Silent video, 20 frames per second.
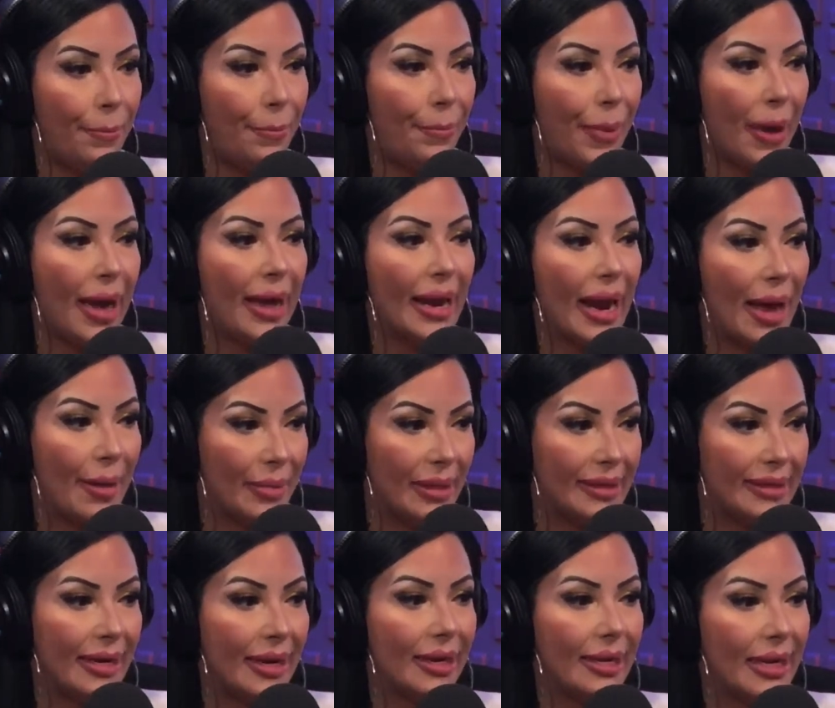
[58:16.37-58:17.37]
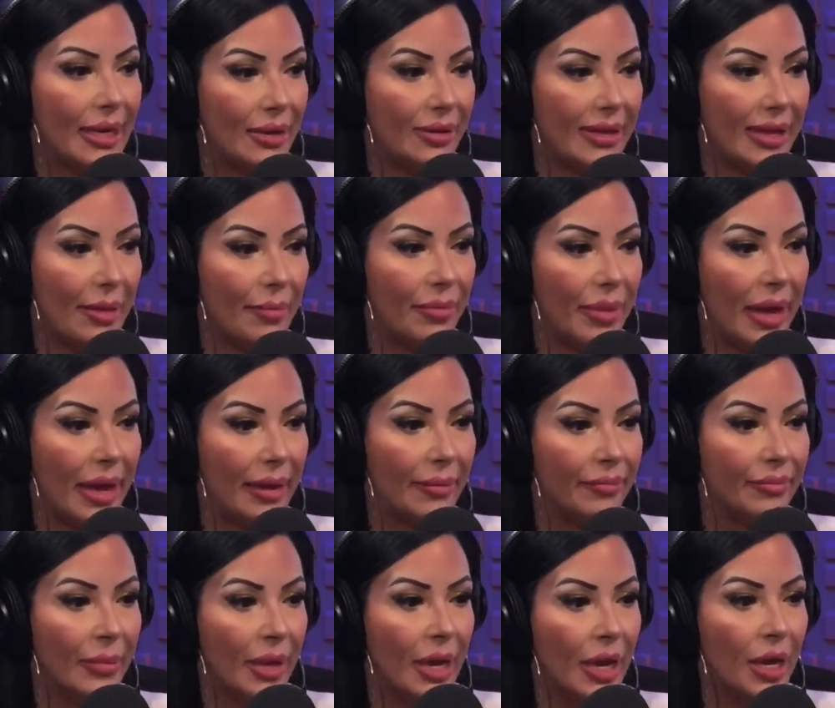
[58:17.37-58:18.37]
But I'm going to tell you
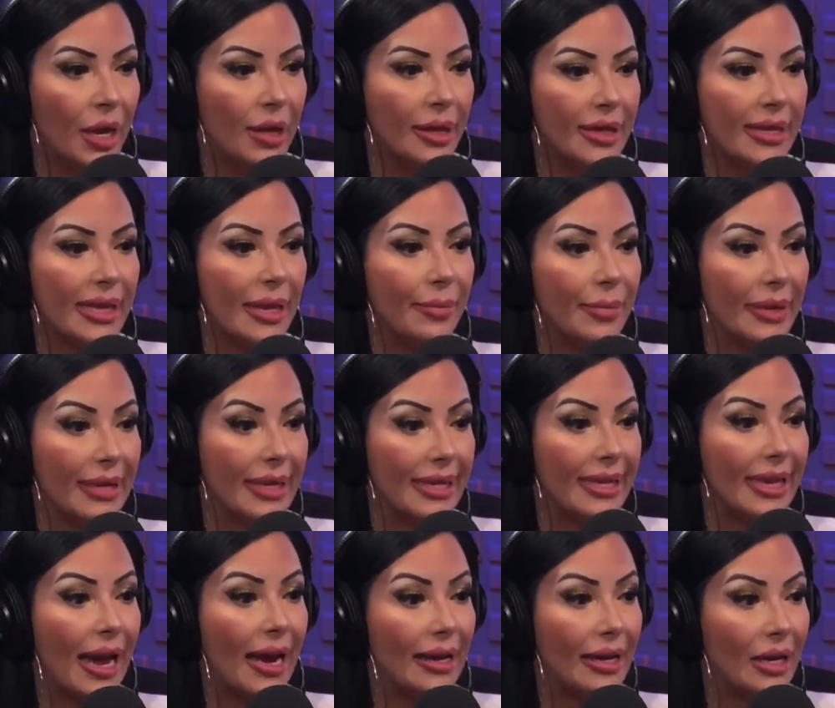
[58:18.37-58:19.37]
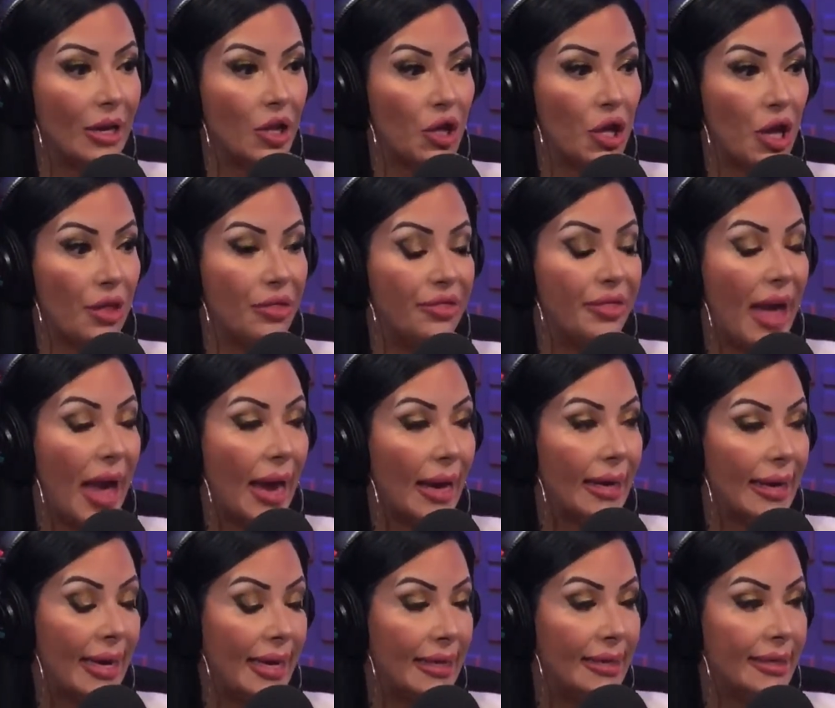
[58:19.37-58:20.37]
something. Some exciting shit.
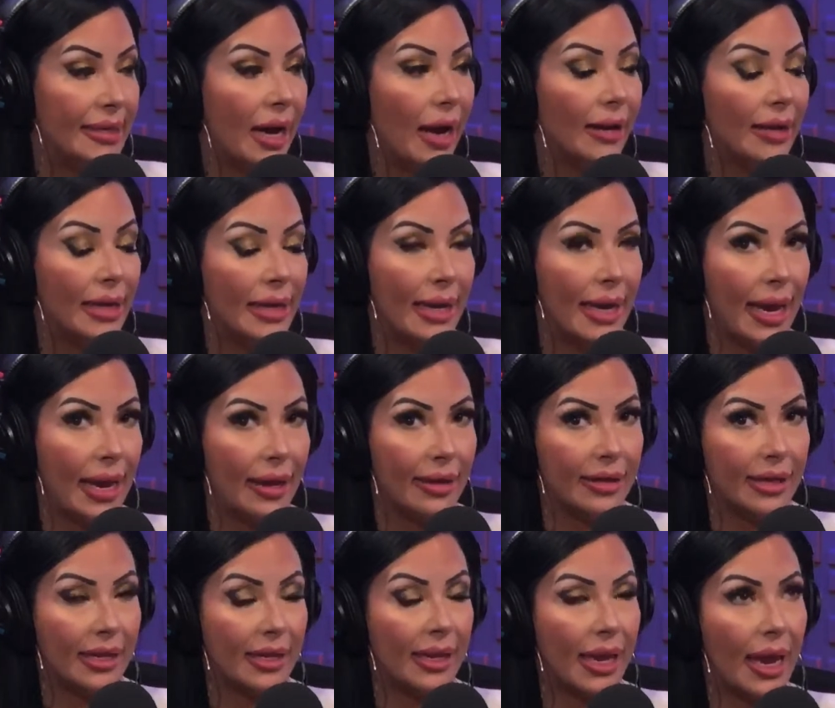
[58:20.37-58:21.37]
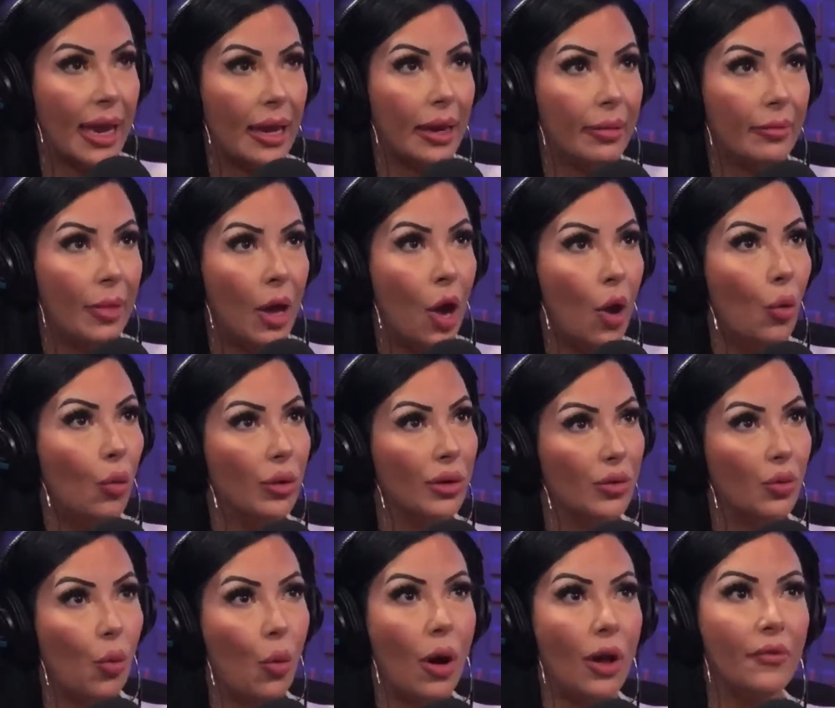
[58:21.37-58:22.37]
That Kentucky-Kansas game
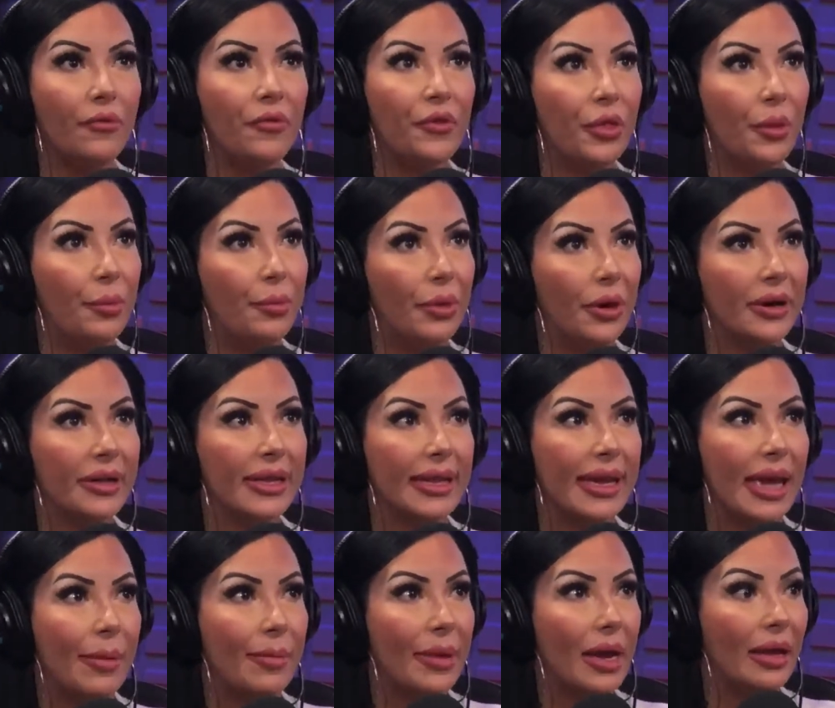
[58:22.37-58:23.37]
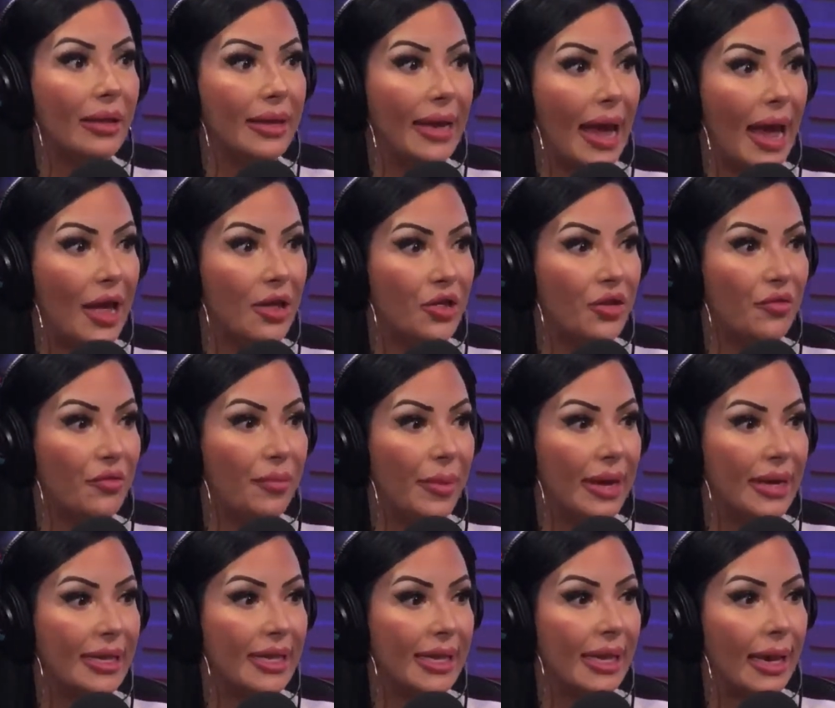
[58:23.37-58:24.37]
was one for the books. It kept me on the edge of
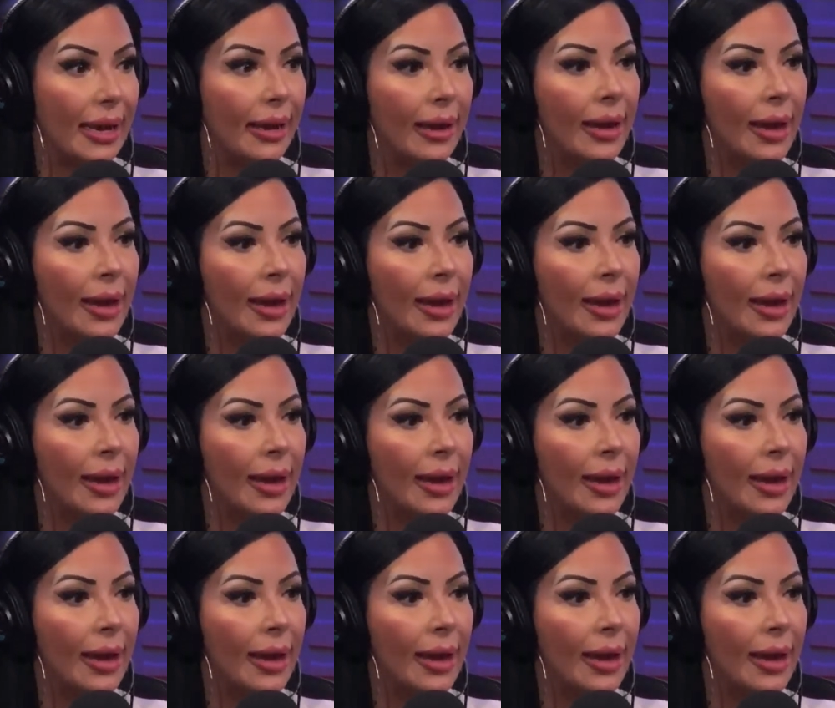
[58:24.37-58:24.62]
my seat.